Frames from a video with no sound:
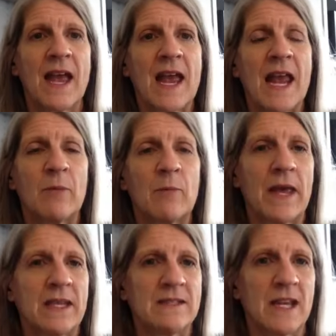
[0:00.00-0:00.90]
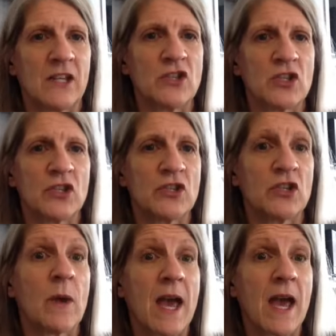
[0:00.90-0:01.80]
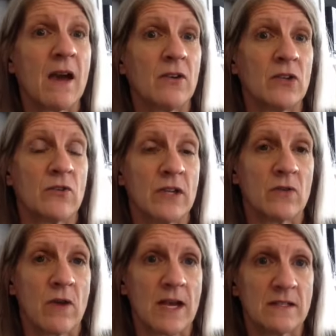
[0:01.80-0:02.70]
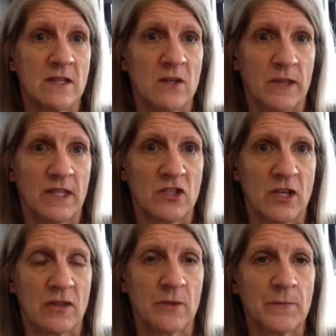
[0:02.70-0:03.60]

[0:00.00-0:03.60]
and pay attention to how you're interacting with each other.